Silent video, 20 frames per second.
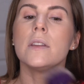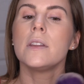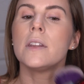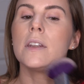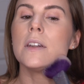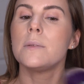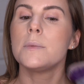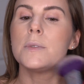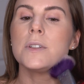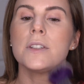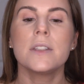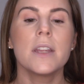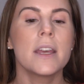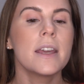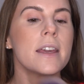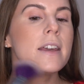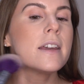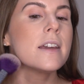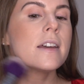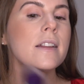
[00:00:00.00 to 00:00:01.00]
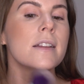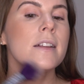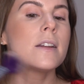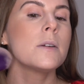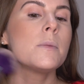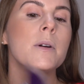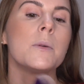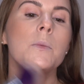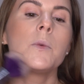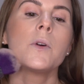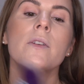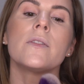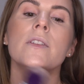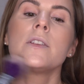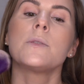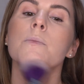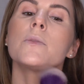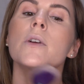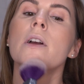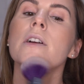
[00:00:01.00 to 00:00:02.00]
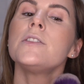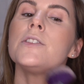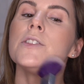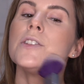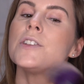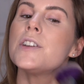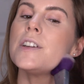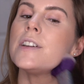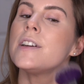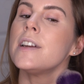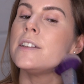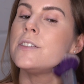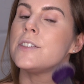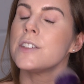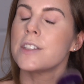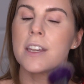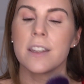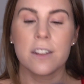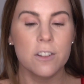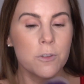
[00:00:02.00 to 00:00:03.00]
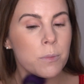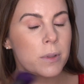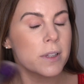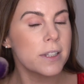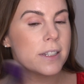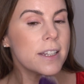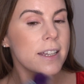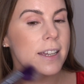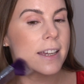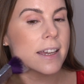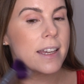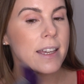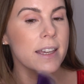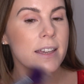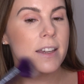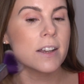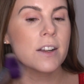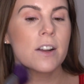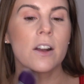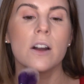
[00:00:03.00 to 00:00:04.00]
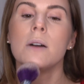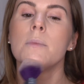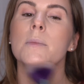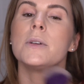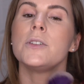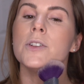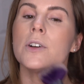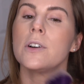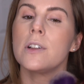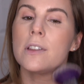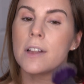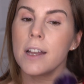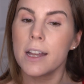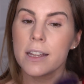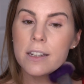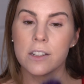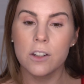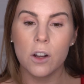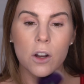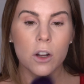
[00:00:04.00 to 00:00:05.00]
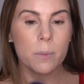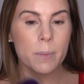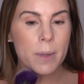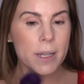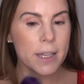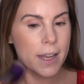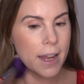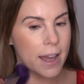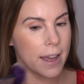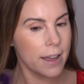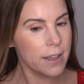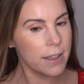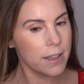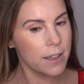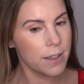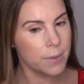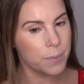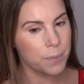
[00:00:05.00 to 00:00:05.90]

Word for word: and then I'm just taking a little bit more of this bronzer and just kind of blending it here on my jawline and on my neck.